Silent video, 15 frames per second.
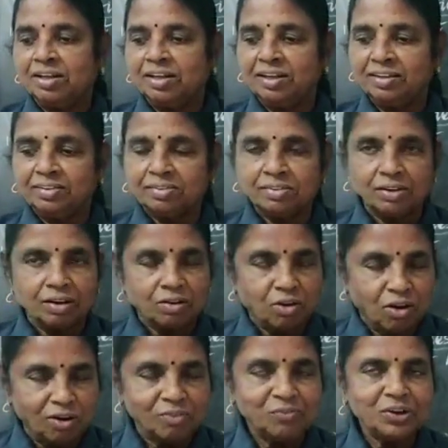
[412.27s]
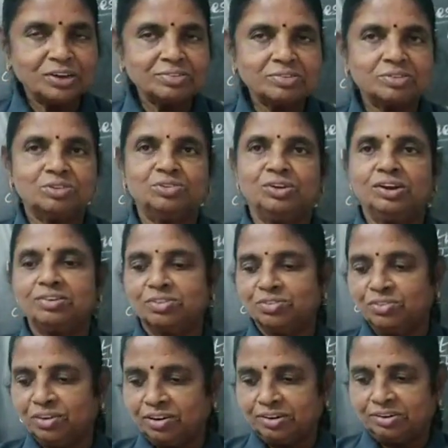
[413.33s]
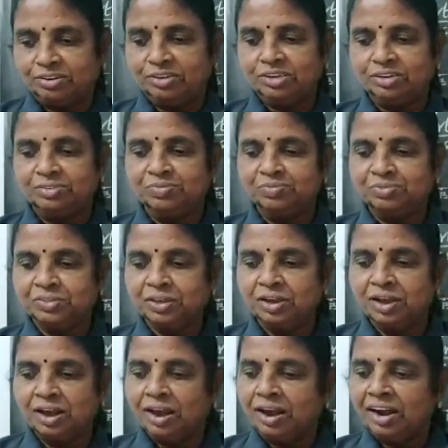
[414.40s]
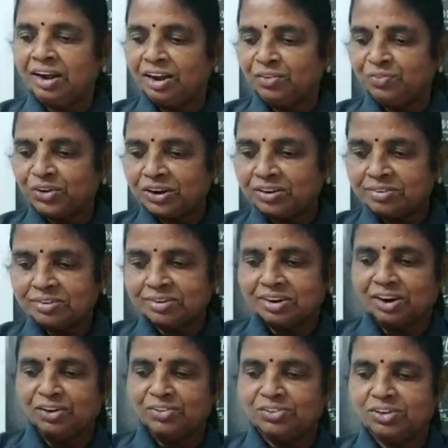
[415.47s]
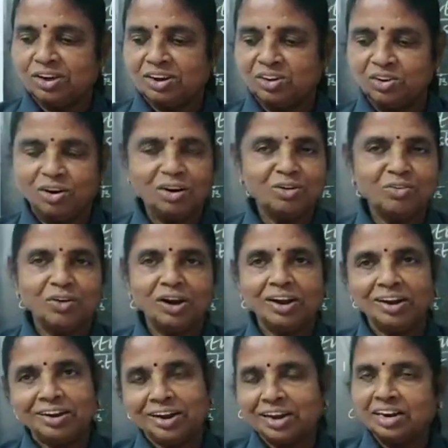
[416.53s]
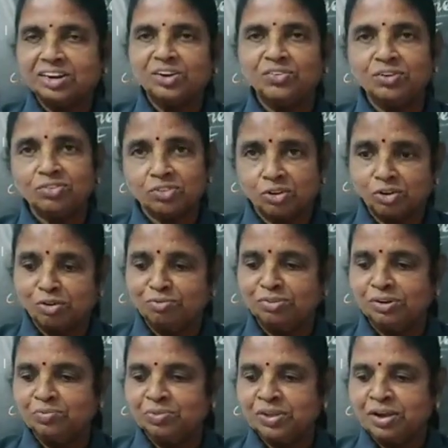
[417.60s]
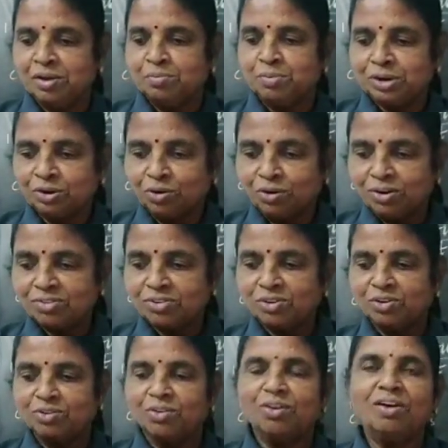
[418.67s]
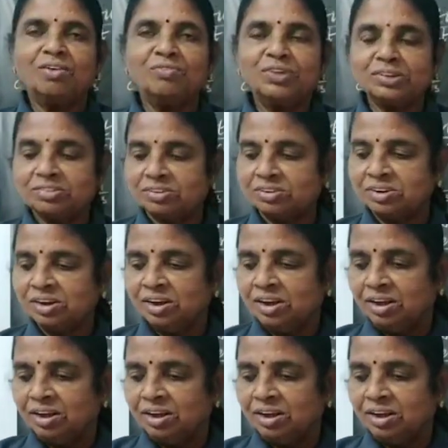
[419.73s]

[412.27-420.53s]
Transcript: is convex to its origin. Indifference curves are not only negatively sloped but also convex